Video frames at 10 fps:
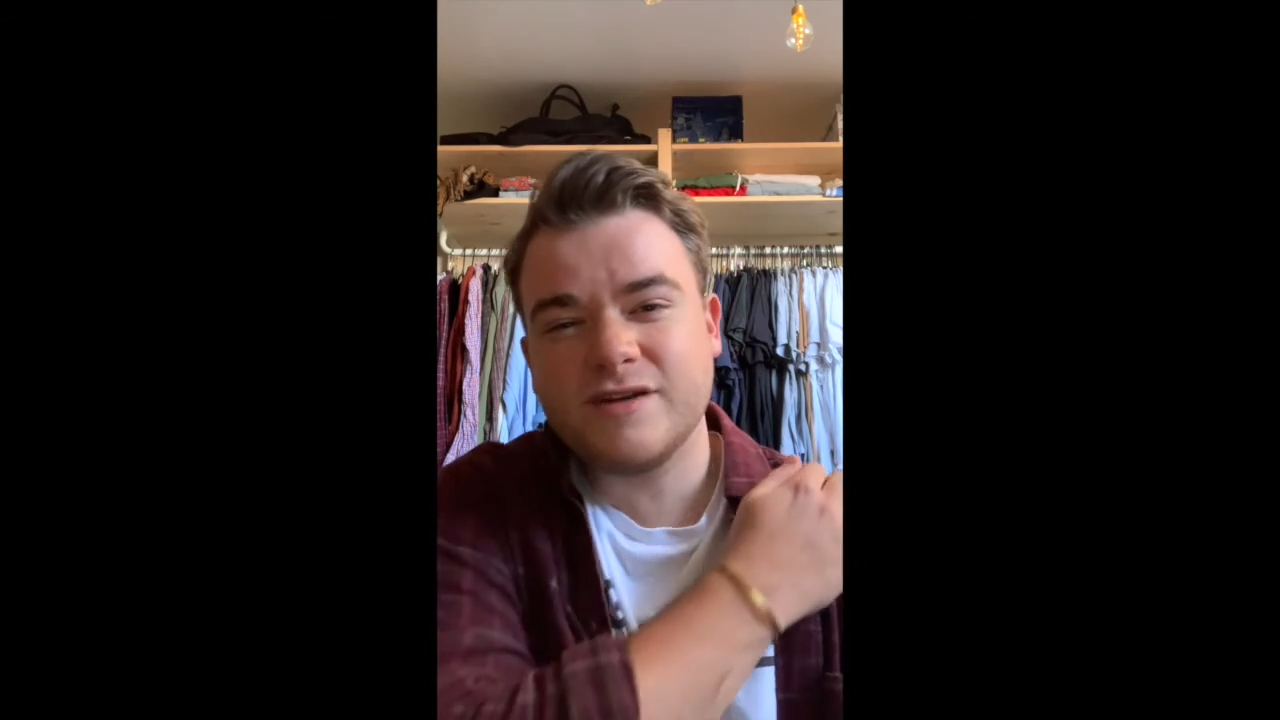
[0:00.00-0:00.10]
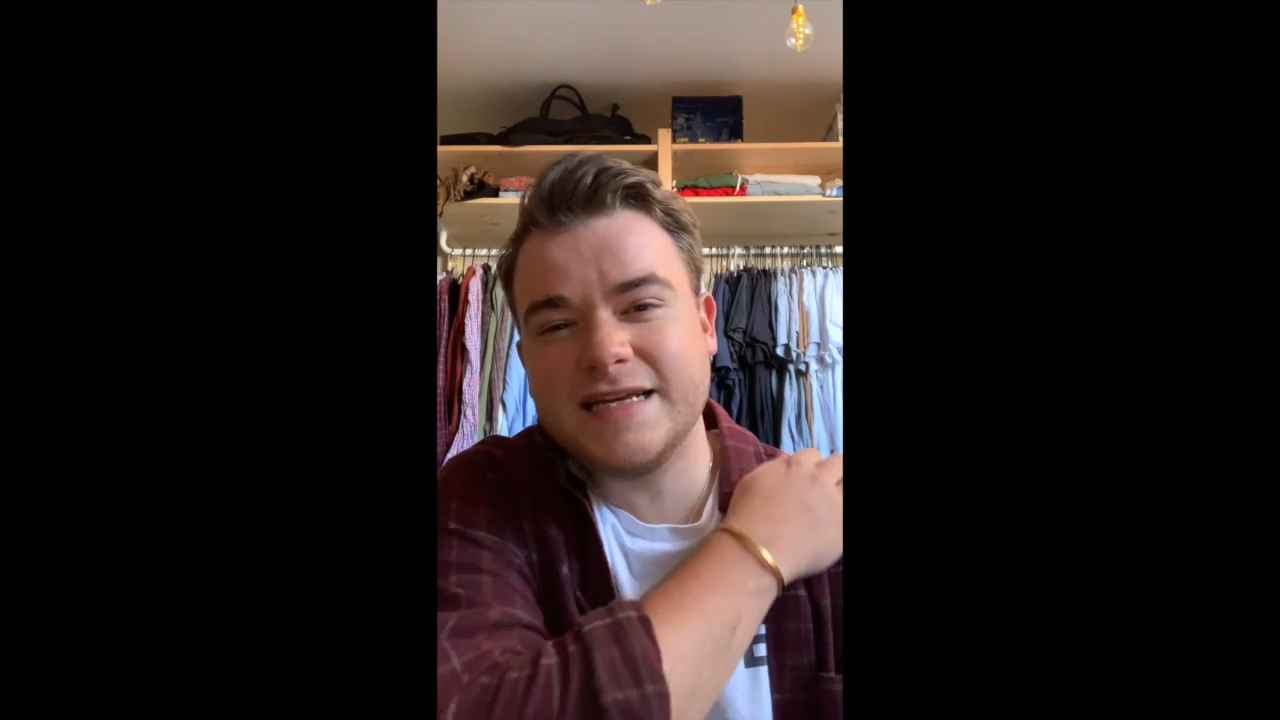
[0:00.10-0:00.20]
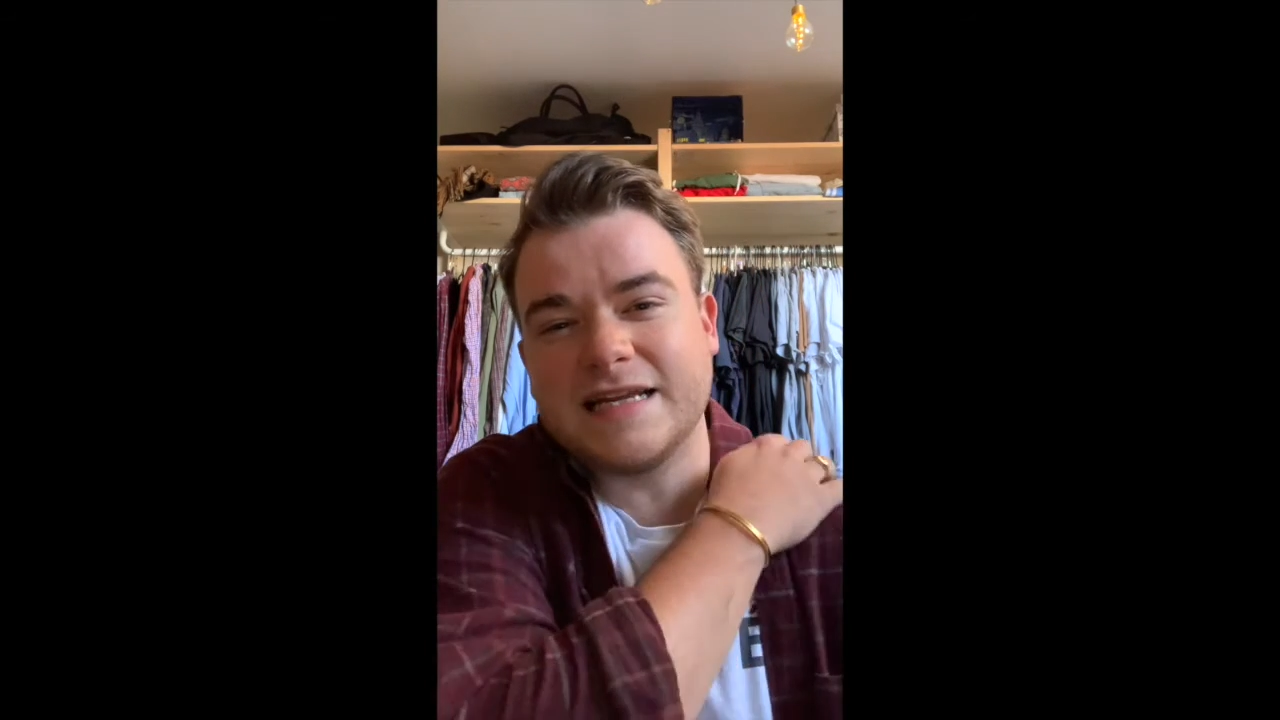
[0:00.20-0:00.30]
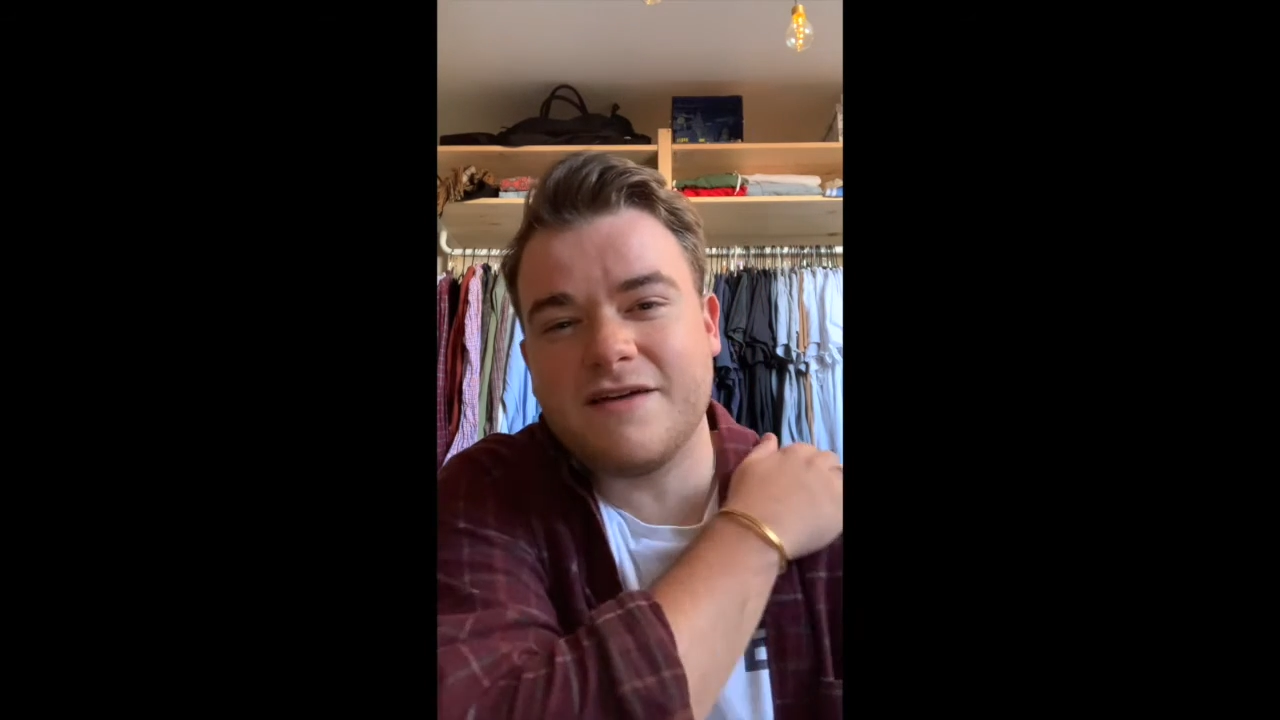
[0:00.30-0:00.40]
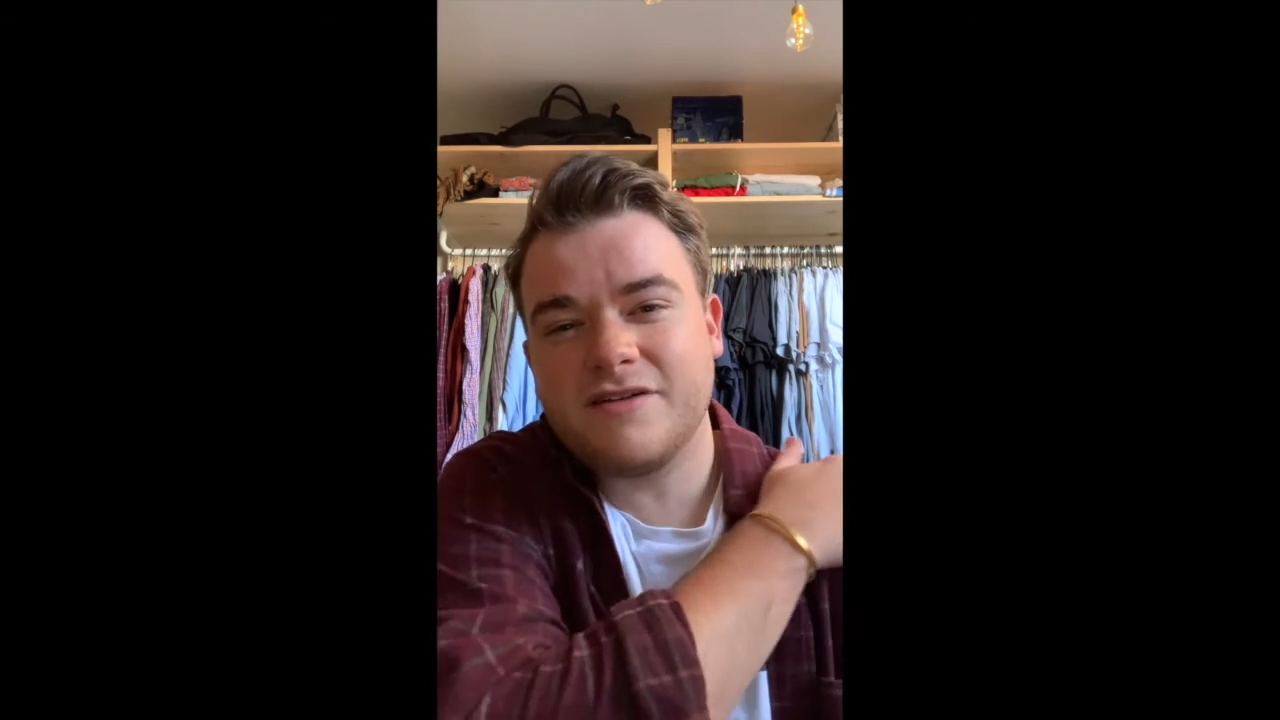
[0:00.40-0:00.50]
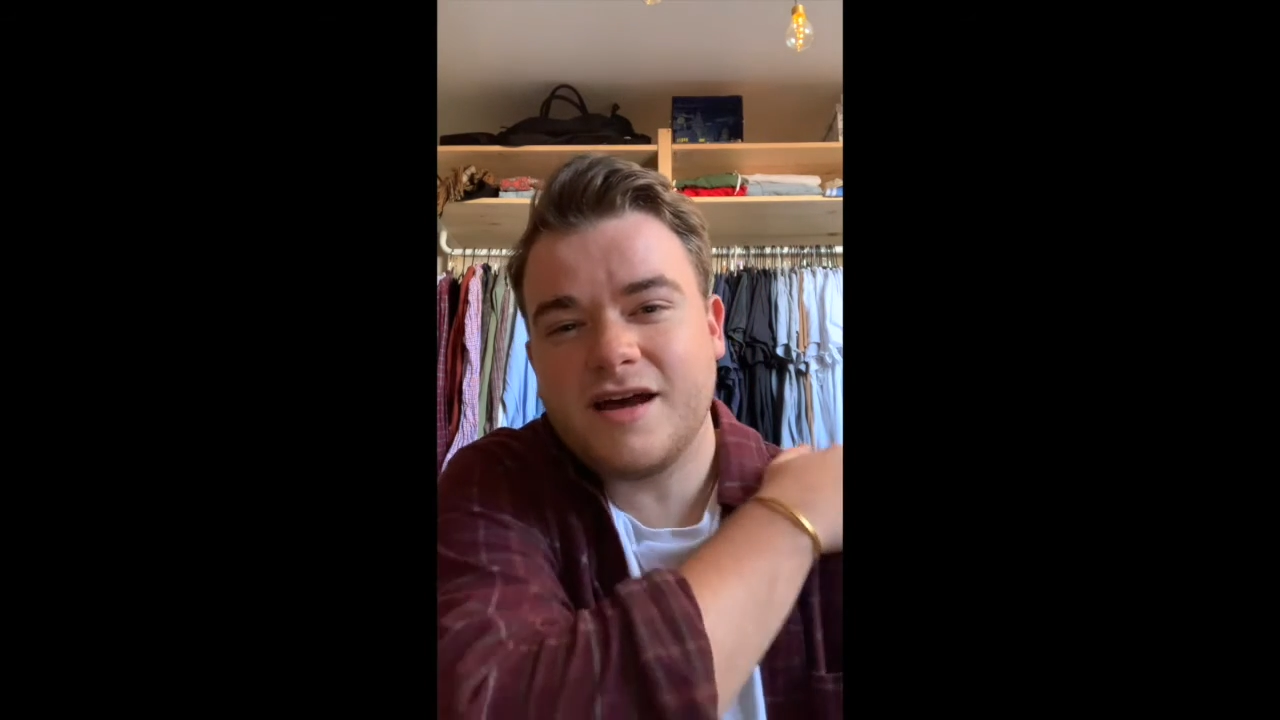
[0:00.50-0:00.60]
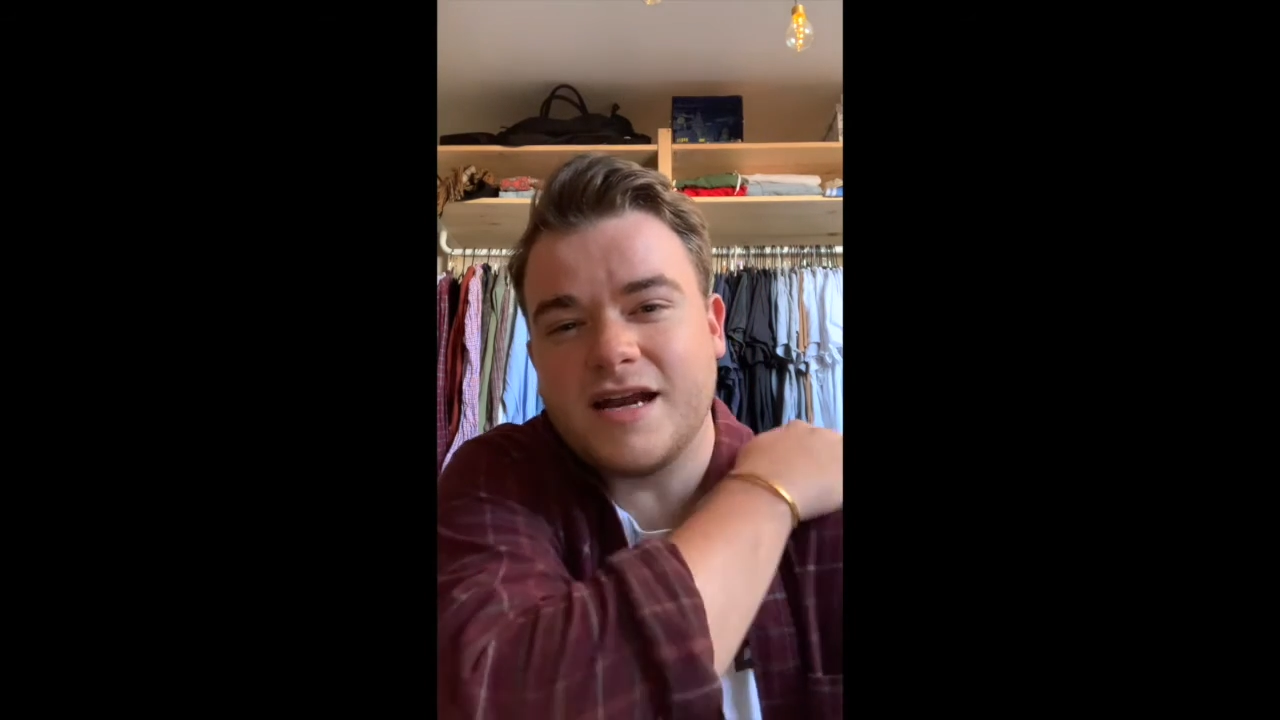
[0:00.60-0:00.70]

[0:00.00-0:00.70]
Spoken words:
really clever,